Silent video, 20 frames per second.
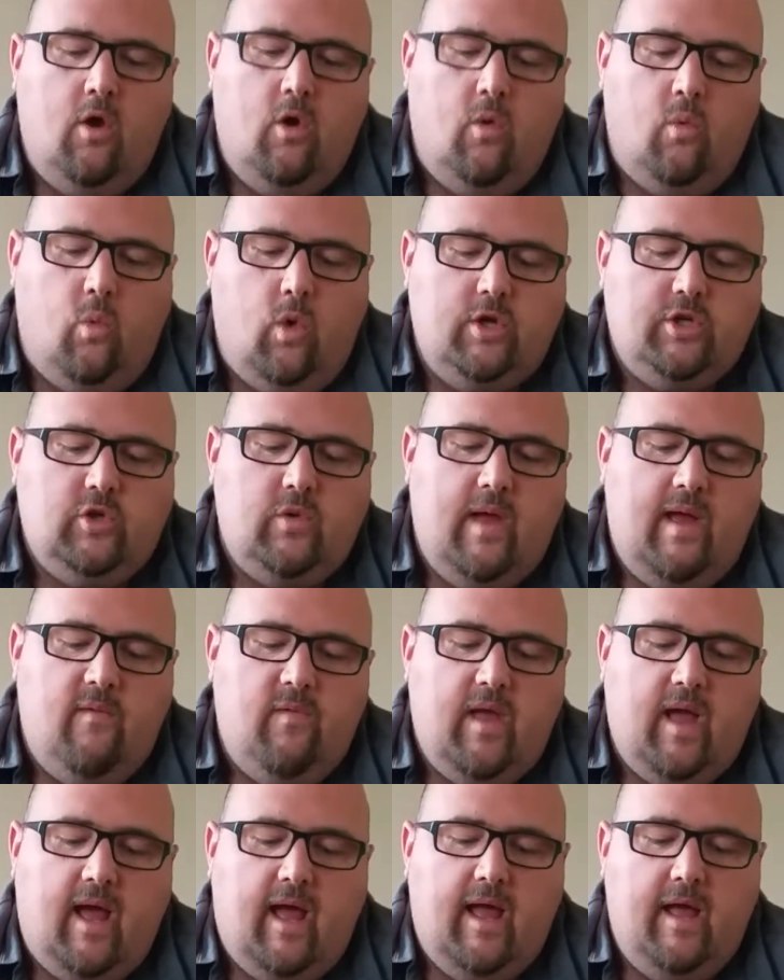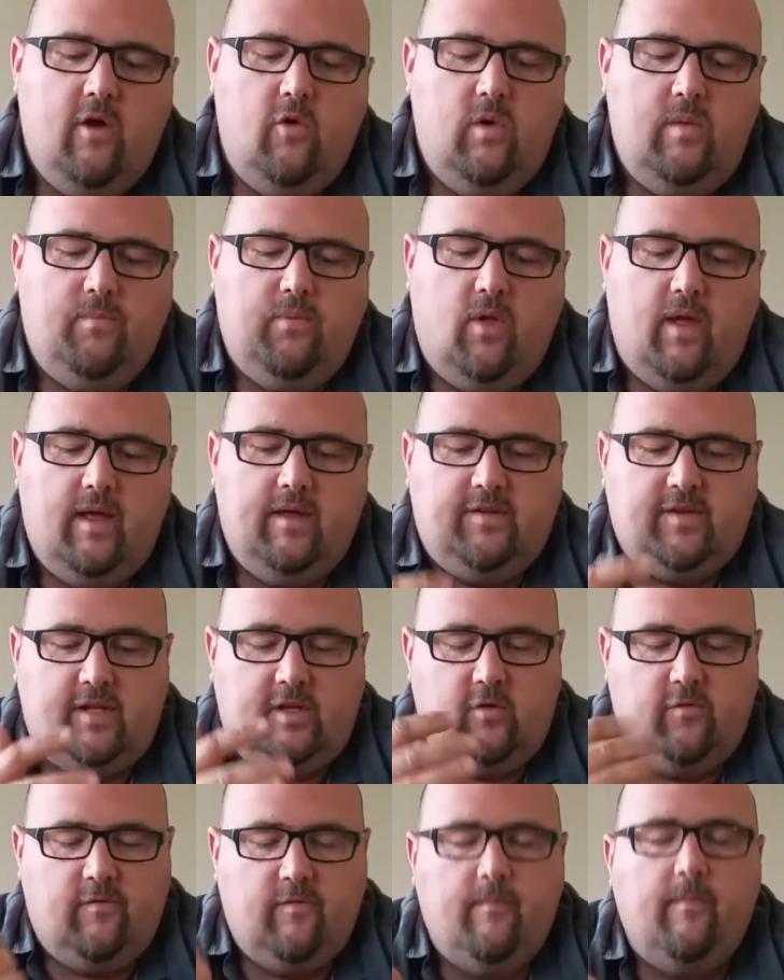Once you have the IO in place and
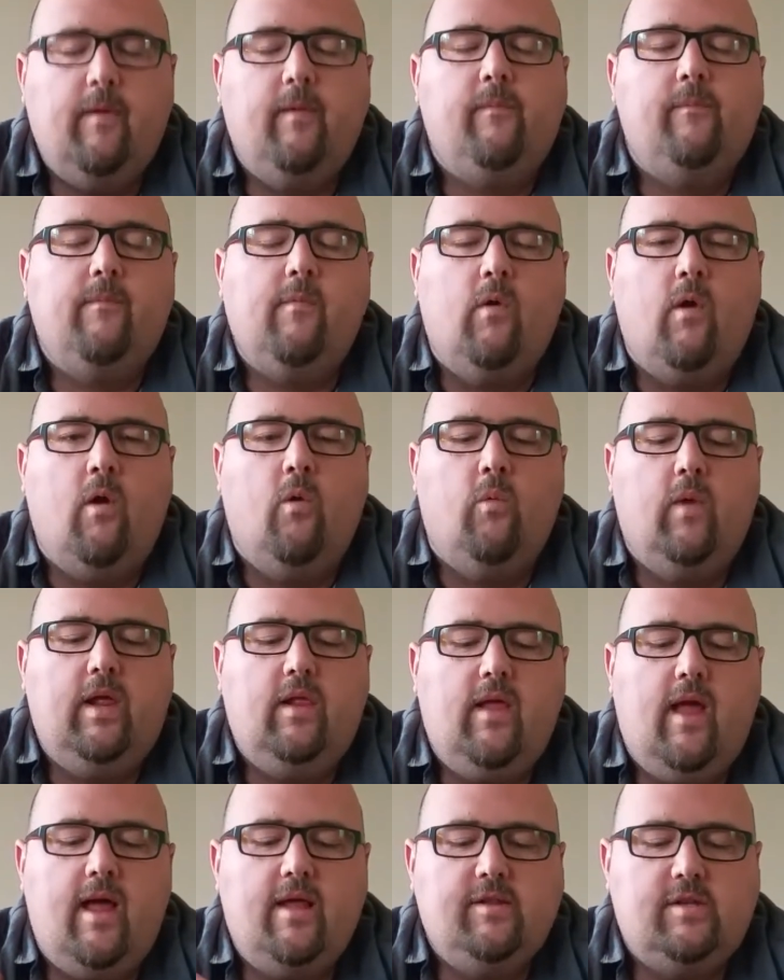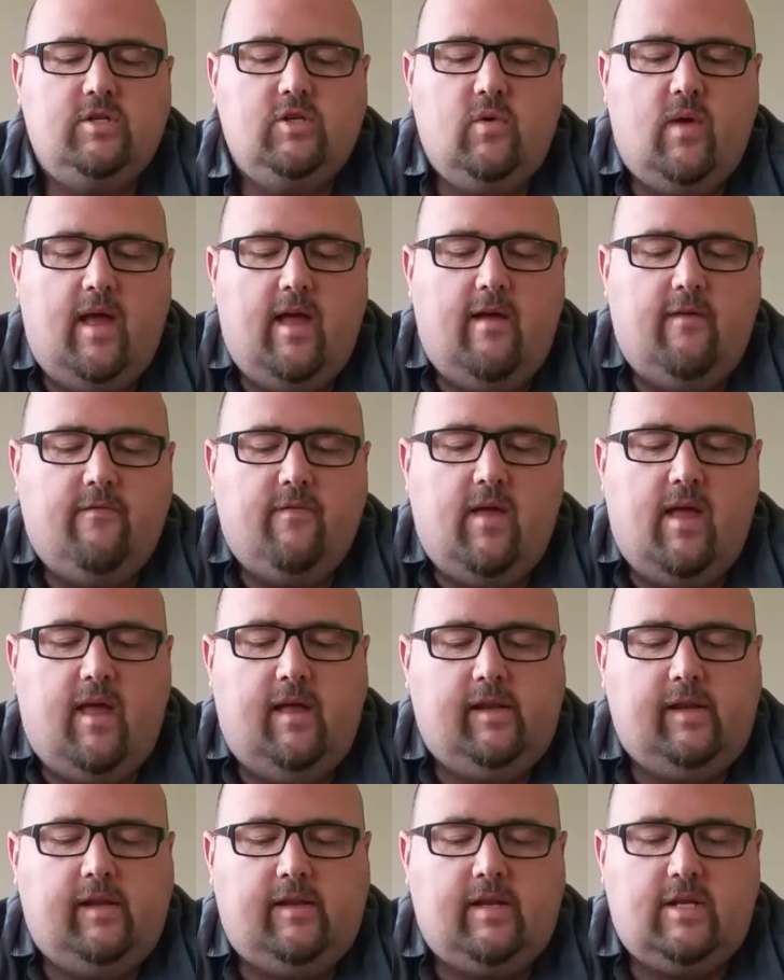you've realized that you
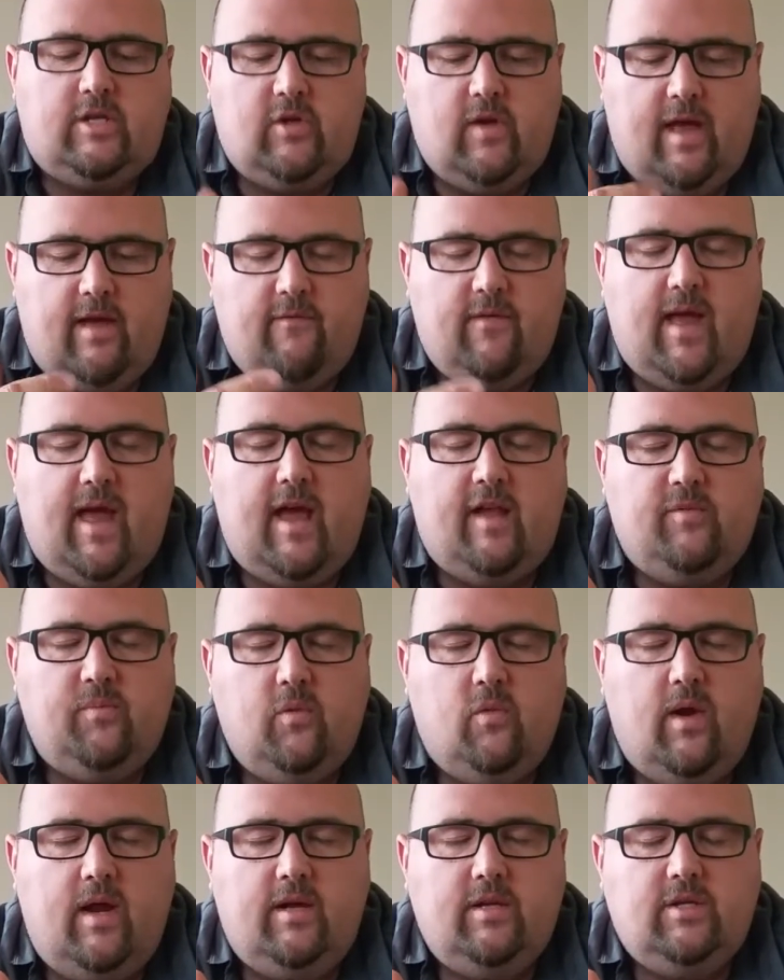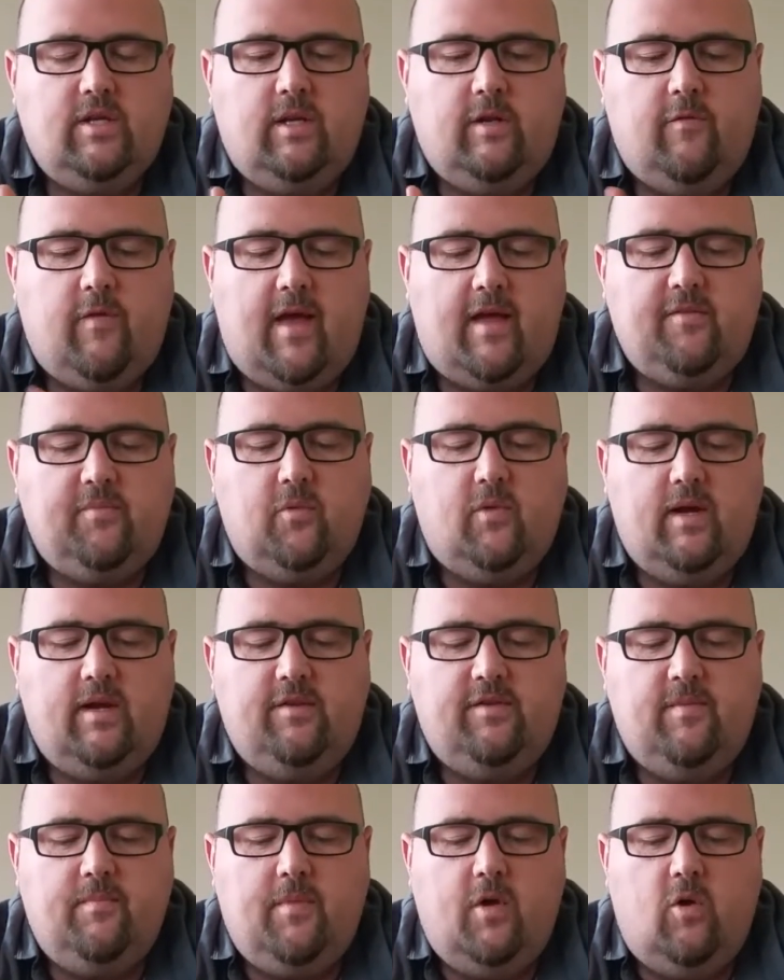have aspiration, you've aspirated
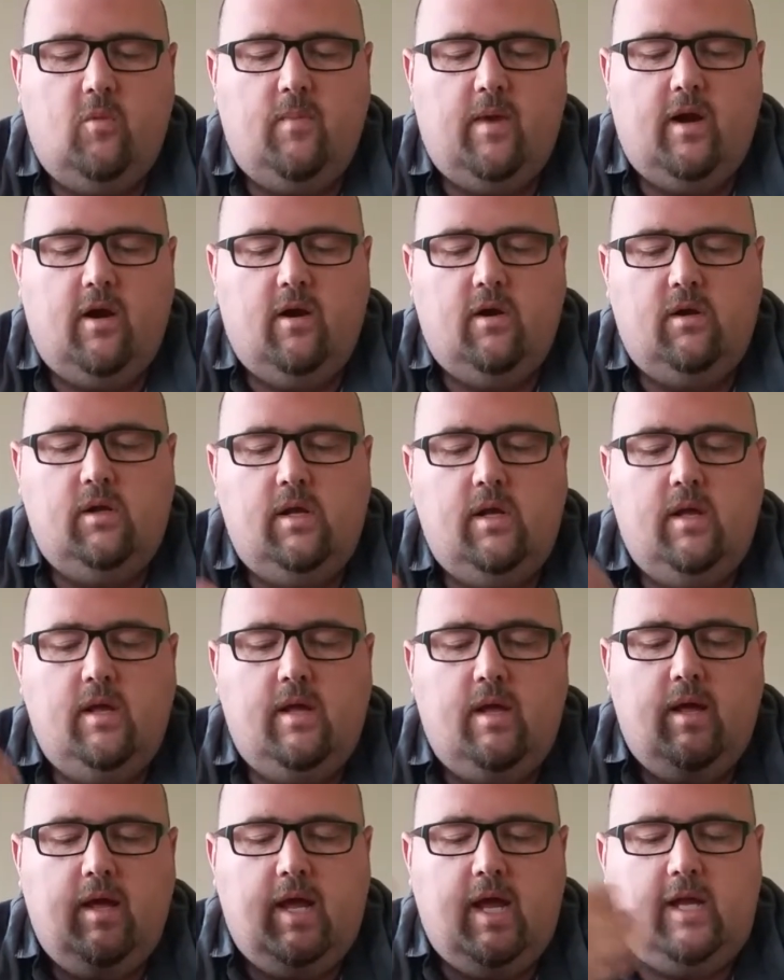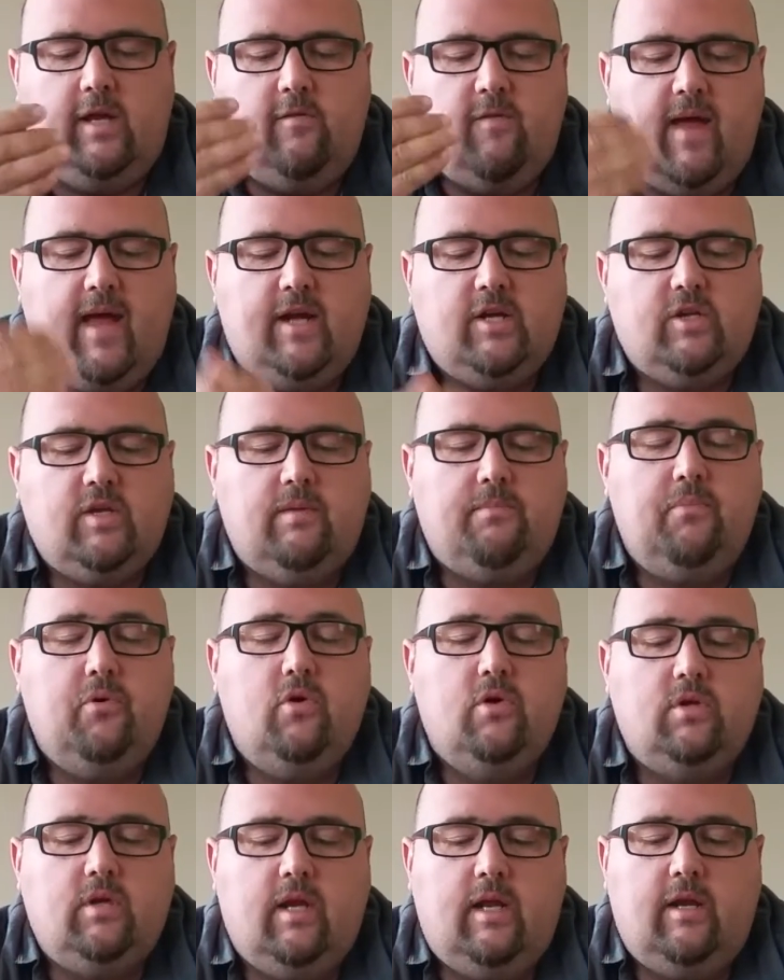some bone marrow, and you're actually
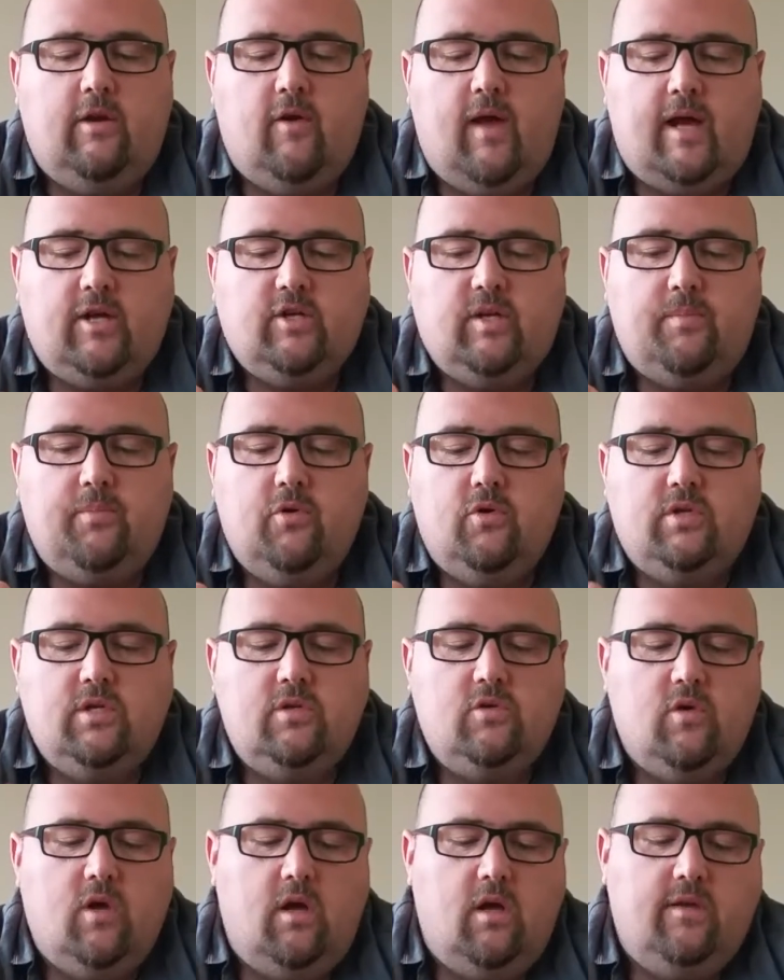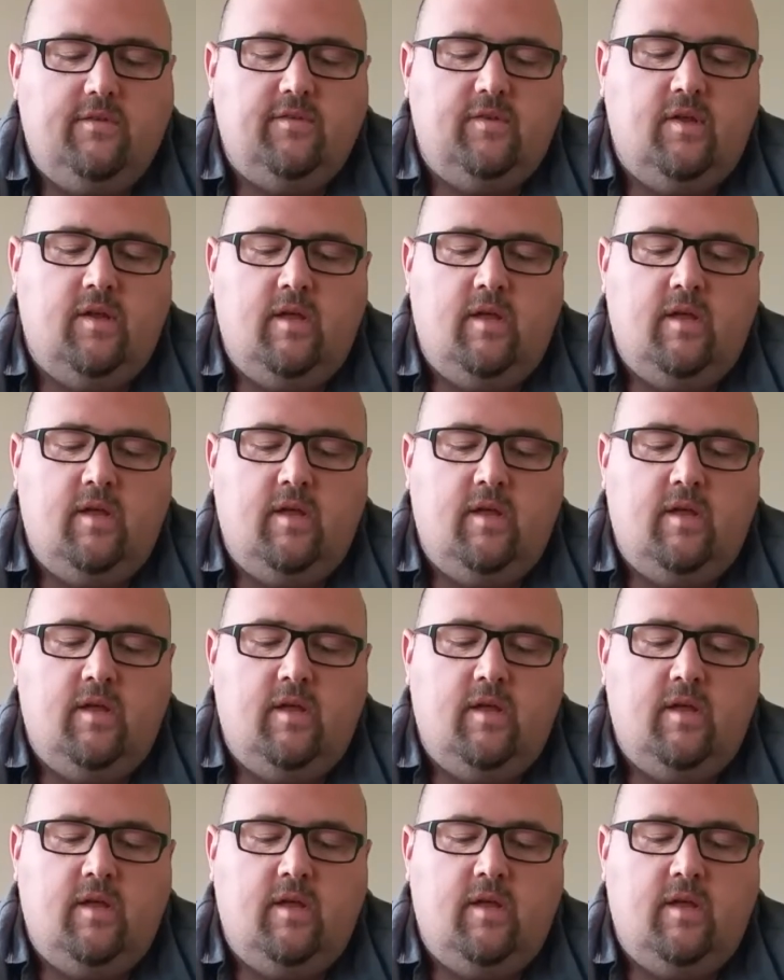pushing drugs,